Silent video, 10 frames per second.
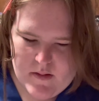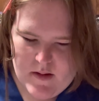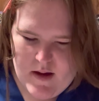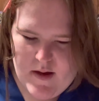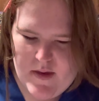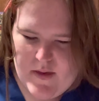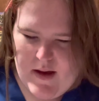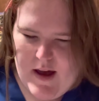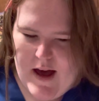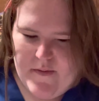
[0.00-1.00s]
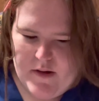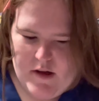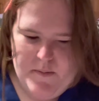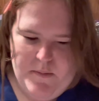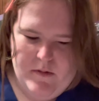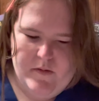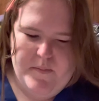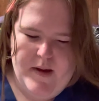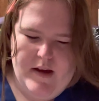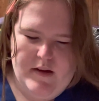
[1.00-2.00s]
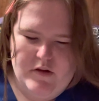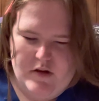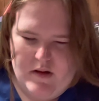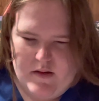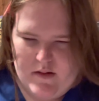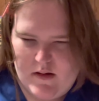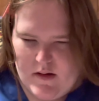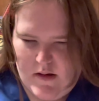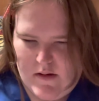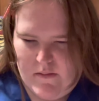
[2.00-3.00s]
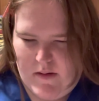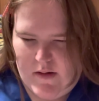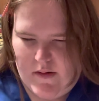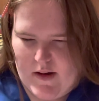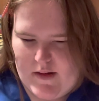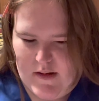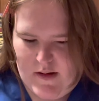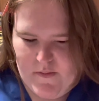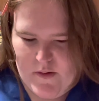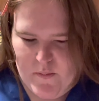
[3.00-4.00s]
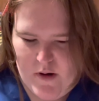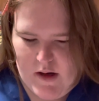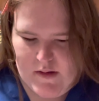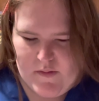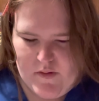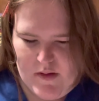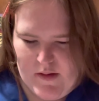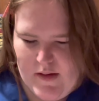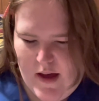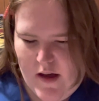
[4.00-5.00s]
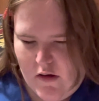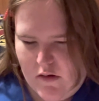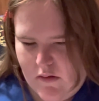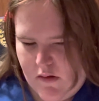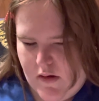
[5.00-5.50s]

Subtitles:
then they have a couple of pages where it's the different parts of the cell,